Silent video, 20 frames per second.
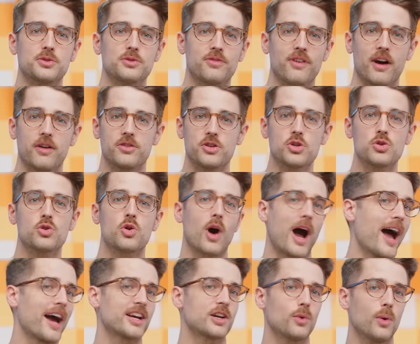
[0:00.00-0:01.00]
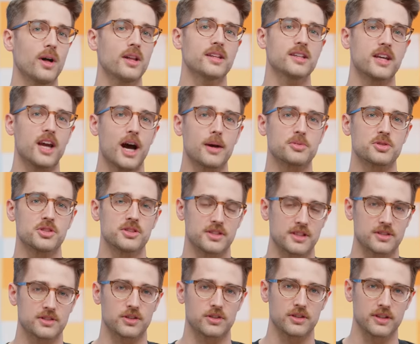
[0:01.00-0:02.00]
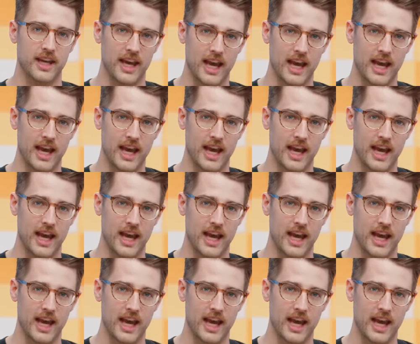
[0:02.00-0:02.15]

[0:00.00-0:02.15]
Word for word: who found new high-quality options in certain